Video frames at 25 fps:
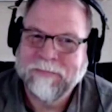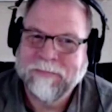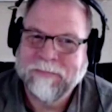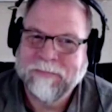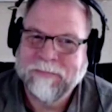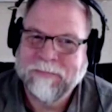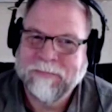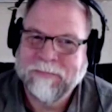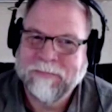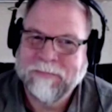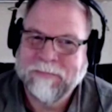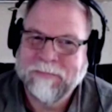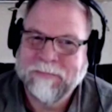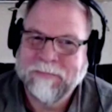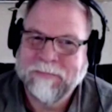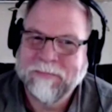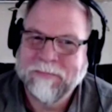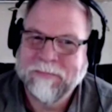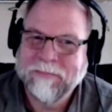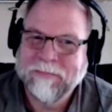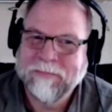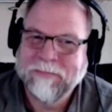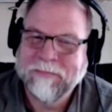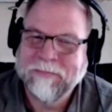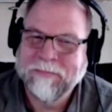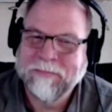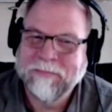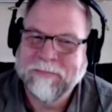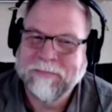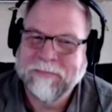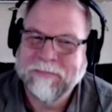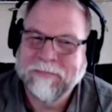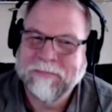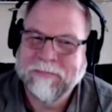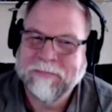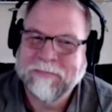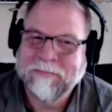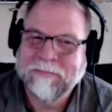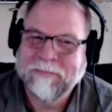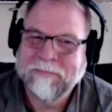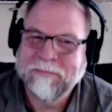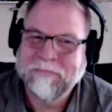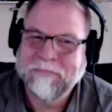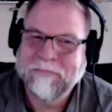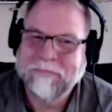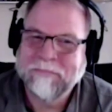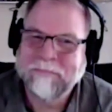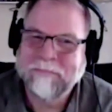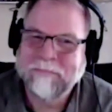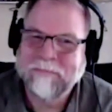
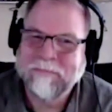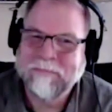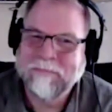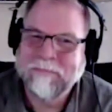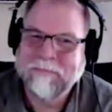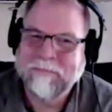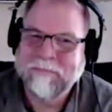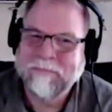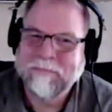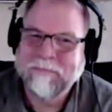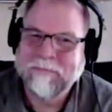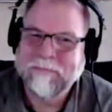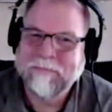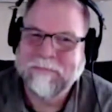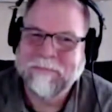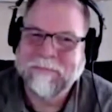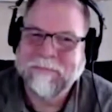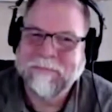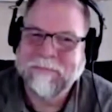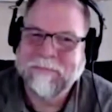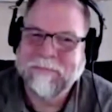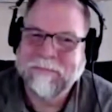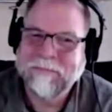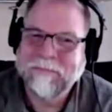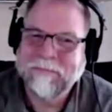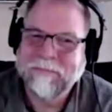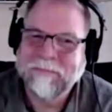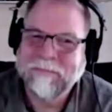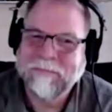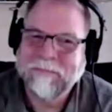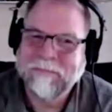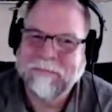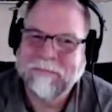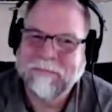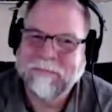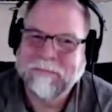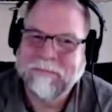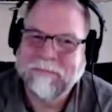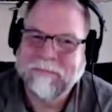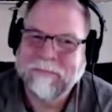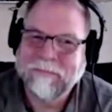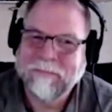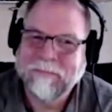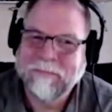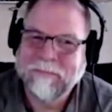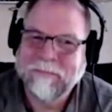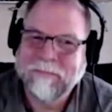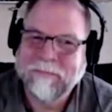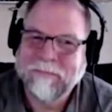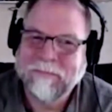
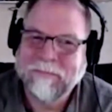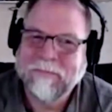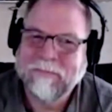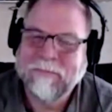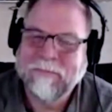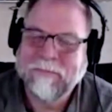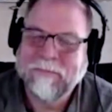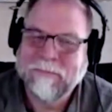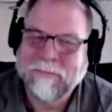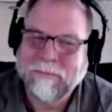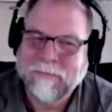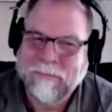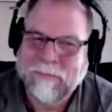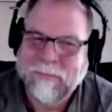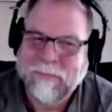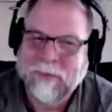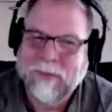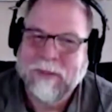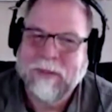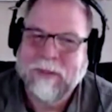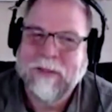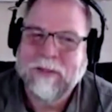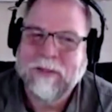[no speech]